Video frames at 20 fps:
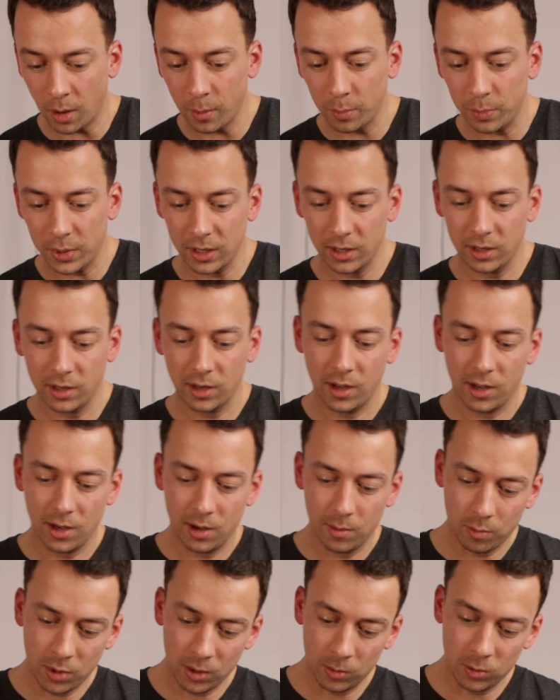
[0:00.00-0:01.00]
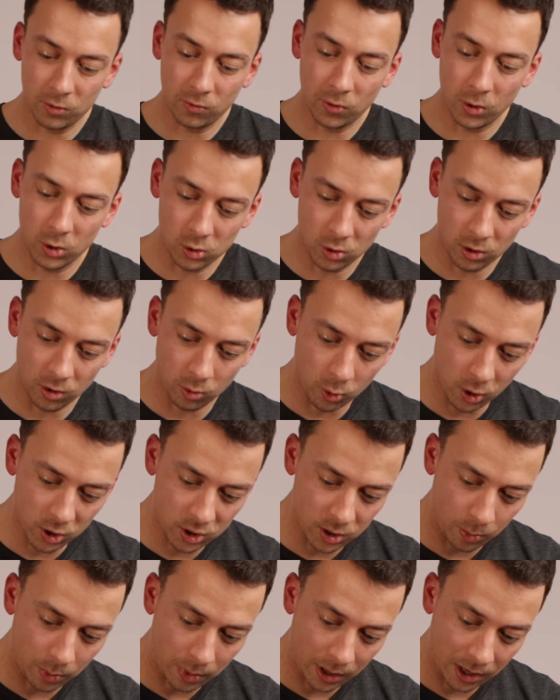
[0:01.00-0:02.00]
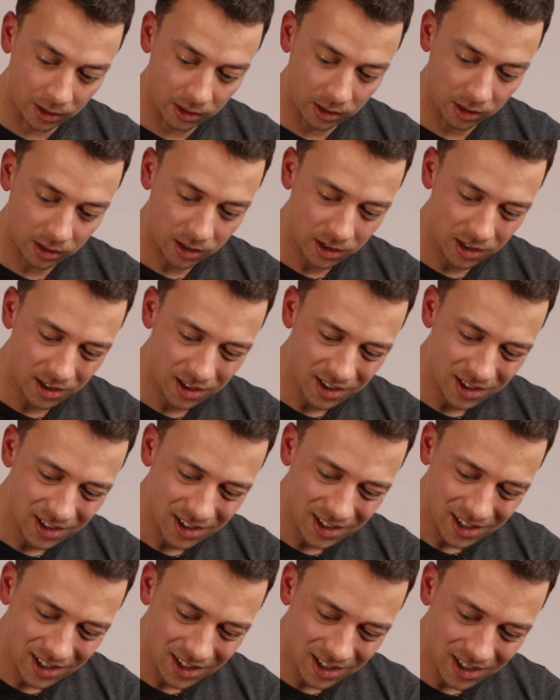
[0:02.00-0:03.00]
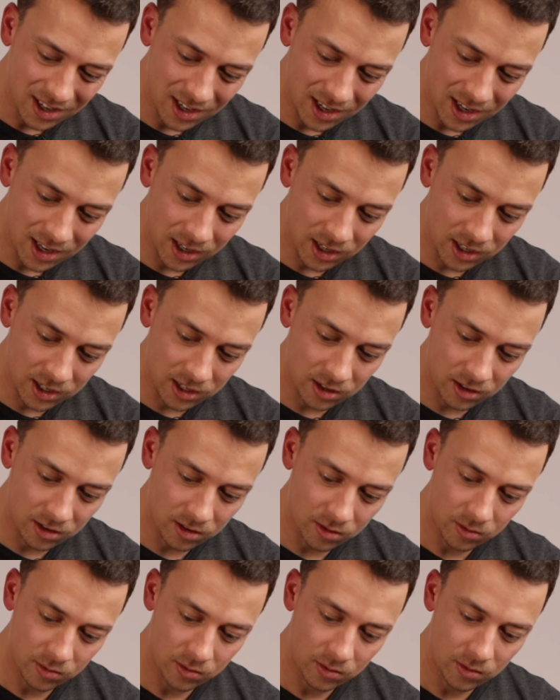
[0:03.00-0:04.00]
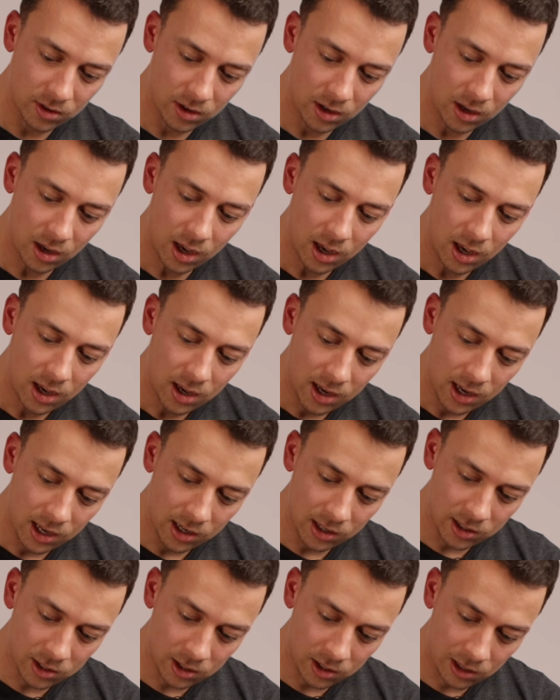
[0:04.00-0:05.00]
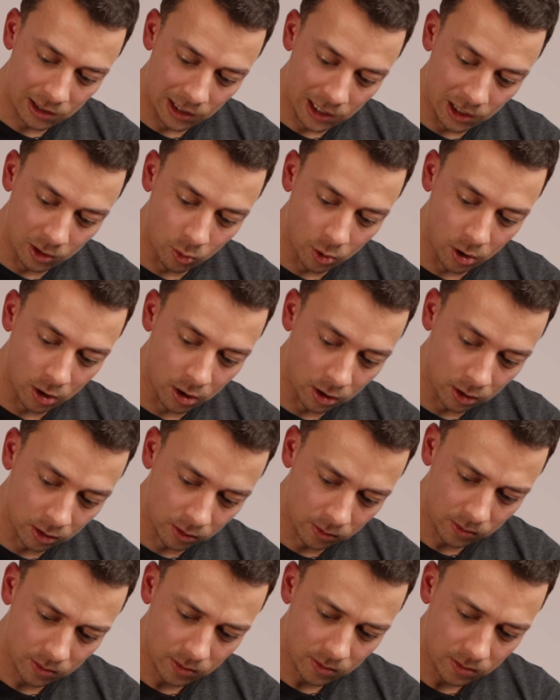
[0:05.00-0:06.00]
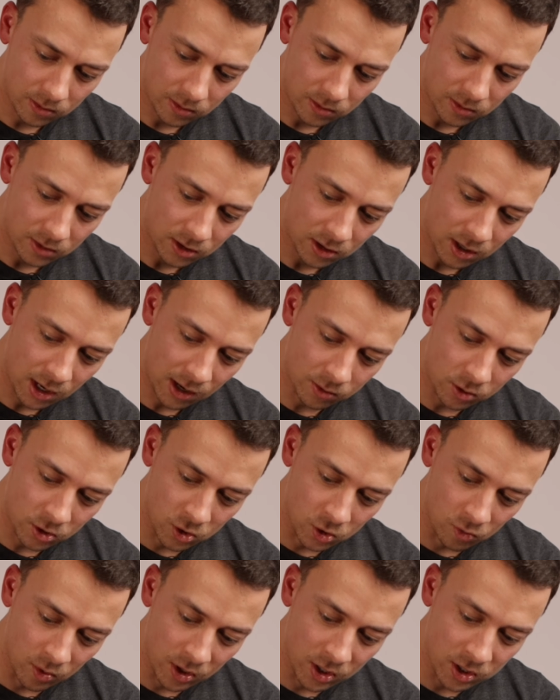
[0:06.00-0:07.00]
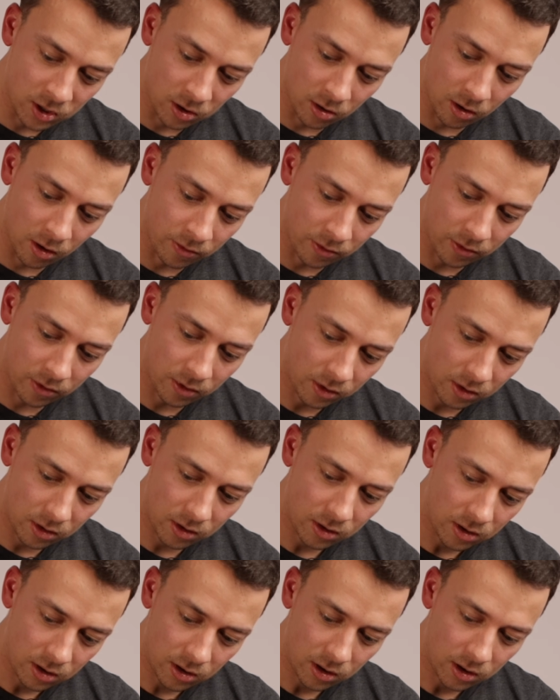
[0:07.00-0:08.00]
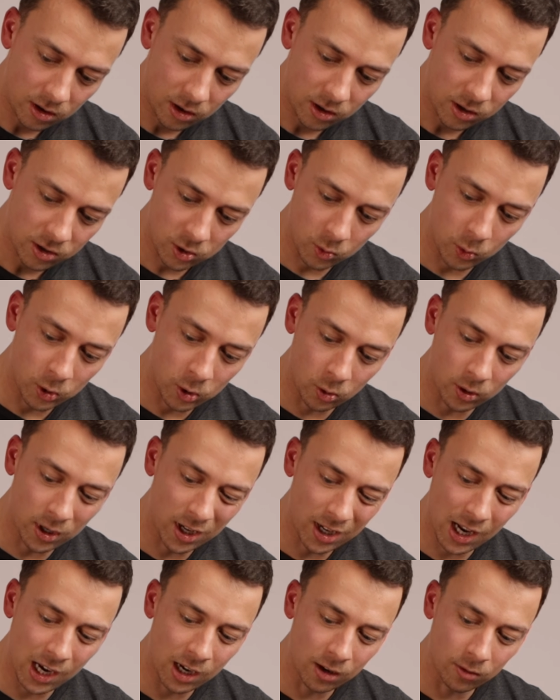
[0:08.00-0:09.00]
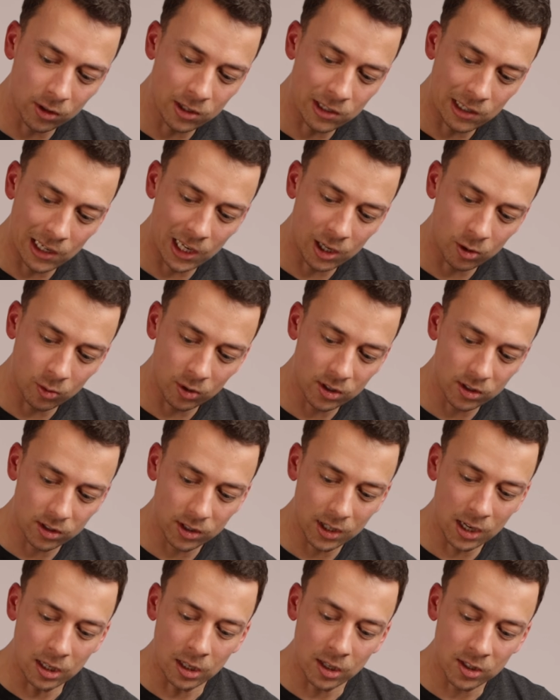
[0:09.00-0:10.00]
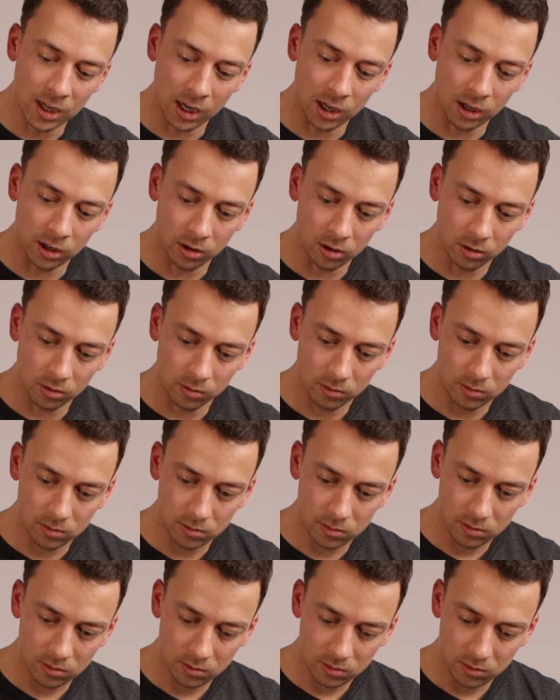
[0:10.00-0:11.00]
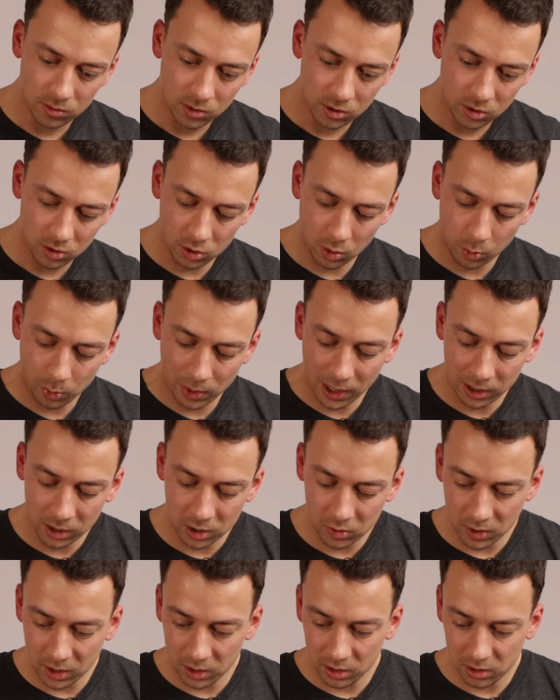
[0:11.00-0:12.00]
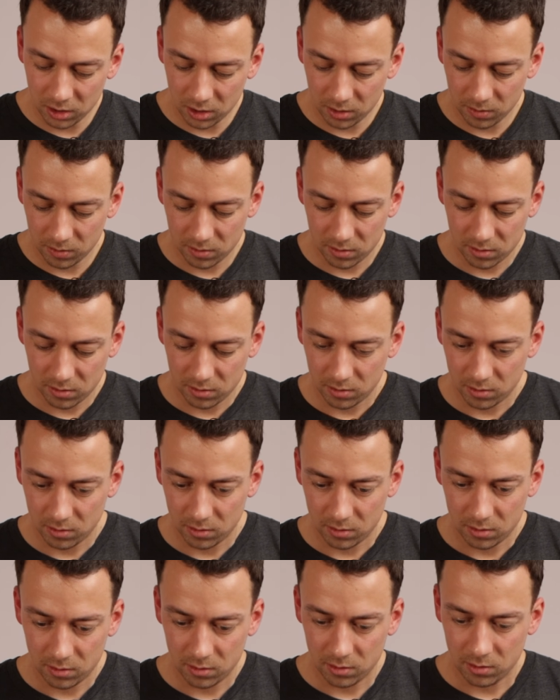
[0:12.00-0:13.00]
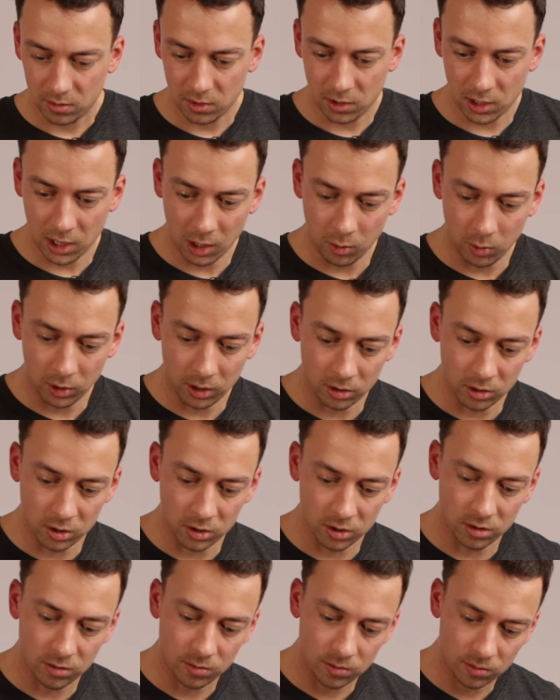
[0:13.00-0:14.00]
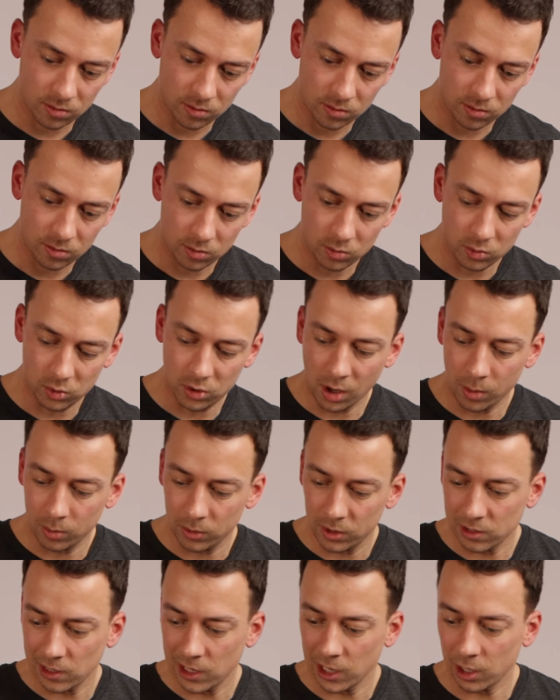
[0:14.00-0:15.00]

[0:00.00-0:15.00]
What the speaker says: dump it. But I'm just first going to wash the plant in this clean water. Kind of just rinse it off, so we don't get any of this liquid in the tank, you know. So plant is rinsed. Now we can just dump